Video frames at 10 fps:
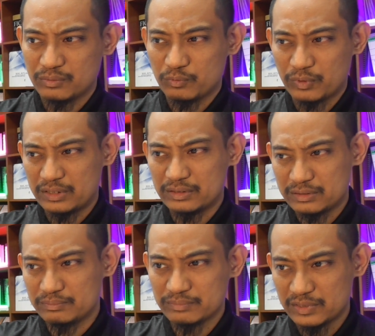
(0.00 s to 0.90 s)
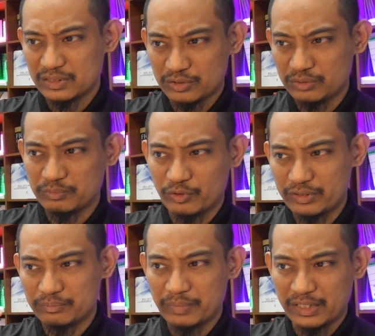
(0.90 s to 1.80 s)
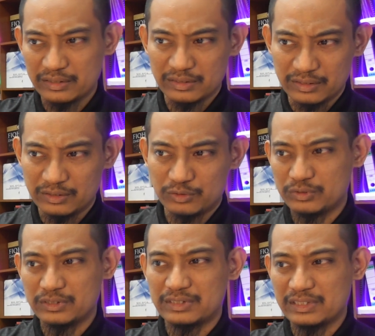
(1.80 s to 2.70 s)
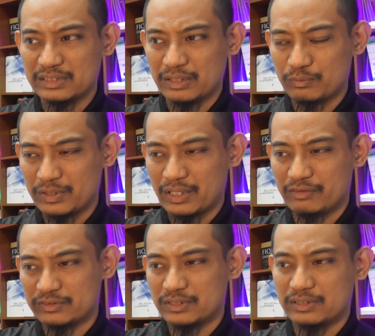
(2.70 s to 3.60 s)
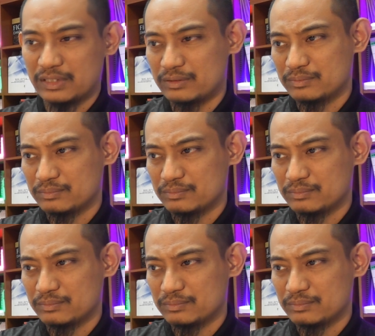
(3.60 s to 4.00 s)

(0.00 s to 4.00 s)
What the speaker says: why they keep going back into the thing that we have said that